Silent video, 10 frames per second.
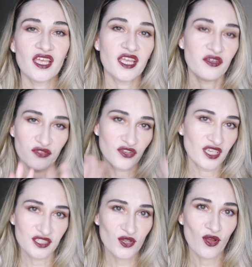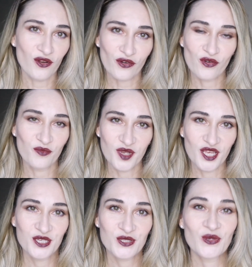infinite color
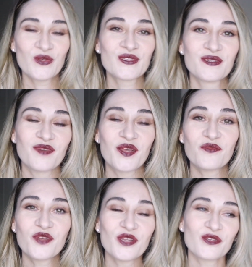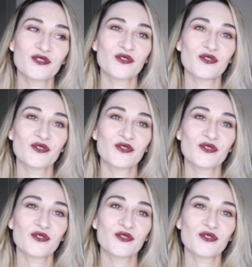combination in my opinion,